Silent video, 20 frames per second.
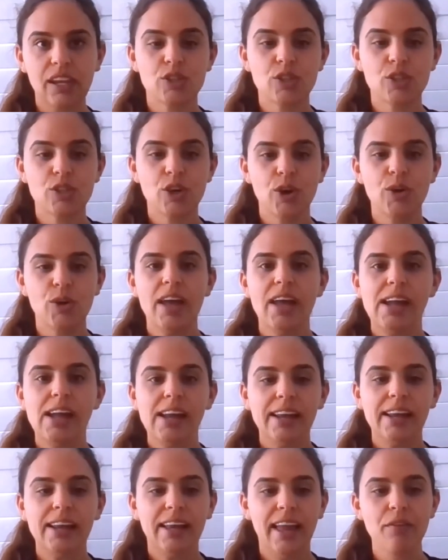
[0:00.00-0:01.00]
So
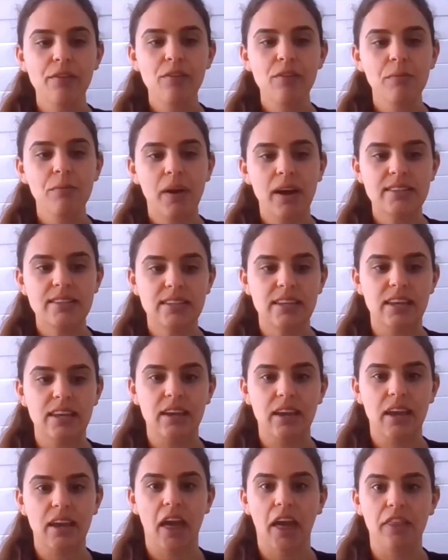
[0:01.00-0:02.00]
key reminders
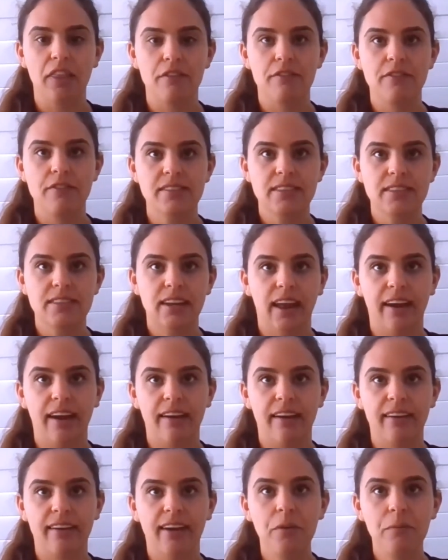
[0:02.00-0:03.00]
here in the visit
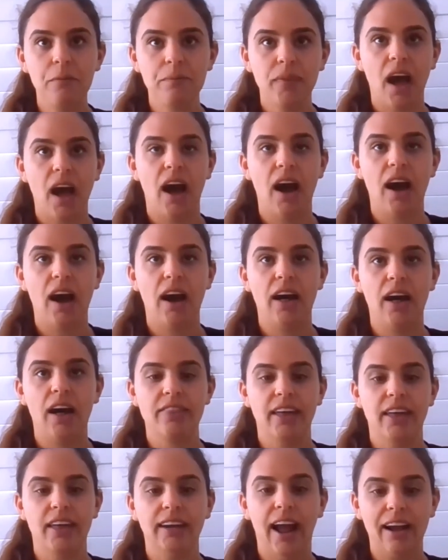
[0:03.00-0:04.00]
area
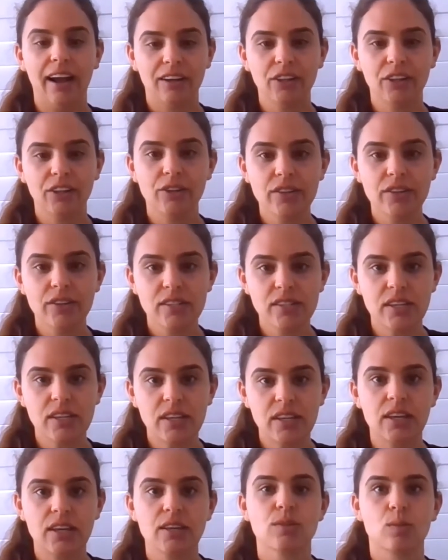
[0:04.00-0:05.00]
are that
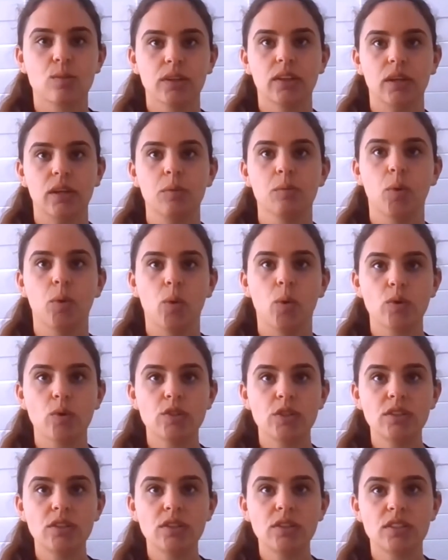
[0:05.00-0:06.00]
accuracy is really
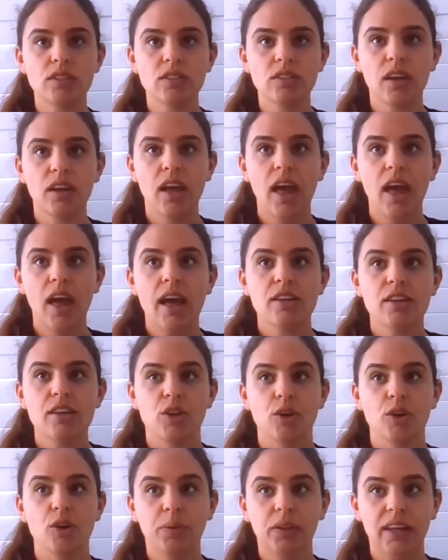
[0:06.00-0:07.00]
important.
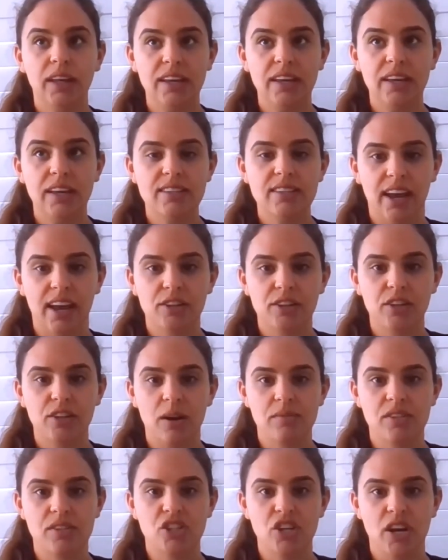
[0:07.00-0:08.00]
So please take
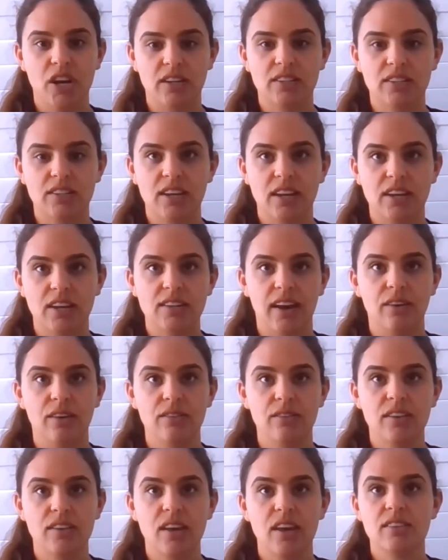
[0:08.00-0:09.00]
time to check
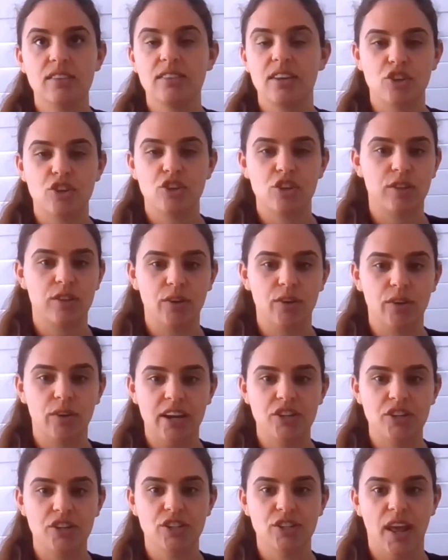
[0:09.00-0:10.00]
details such as
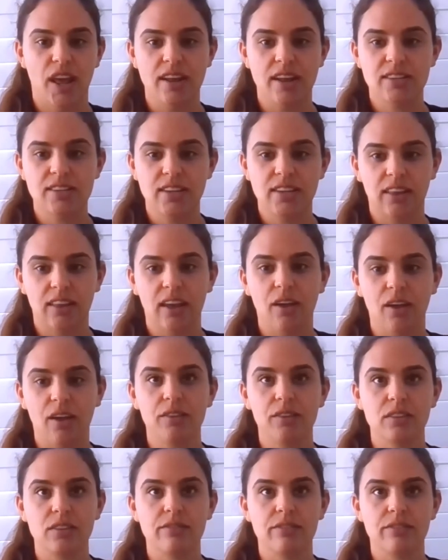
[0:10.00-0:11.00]
location and
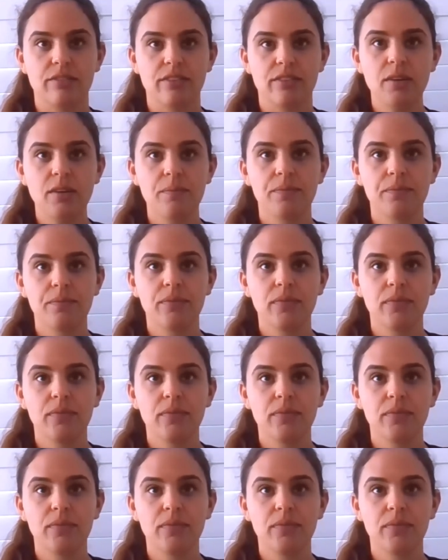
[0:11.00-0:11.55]
telehealth delivery,